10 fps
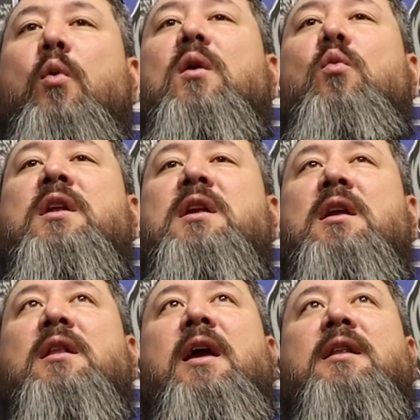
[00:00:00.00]
we
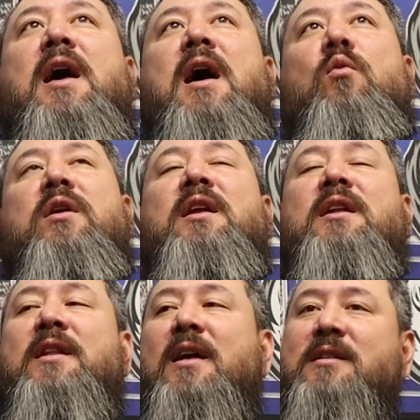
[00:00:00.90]
need like that. We
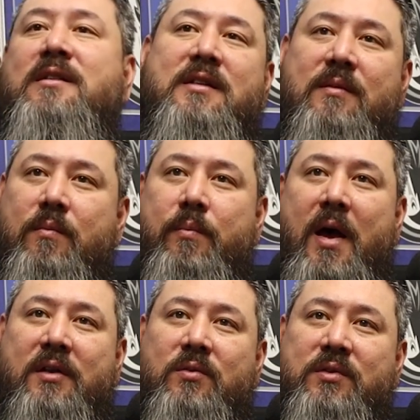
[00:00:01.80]
needed that
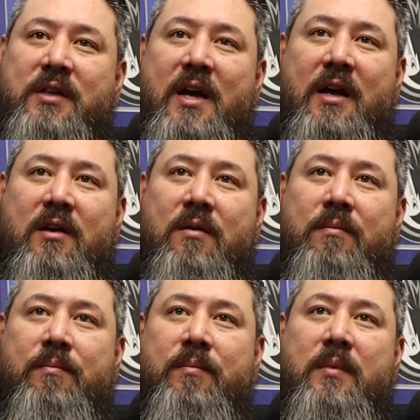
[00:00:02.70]
Pascal Siakam.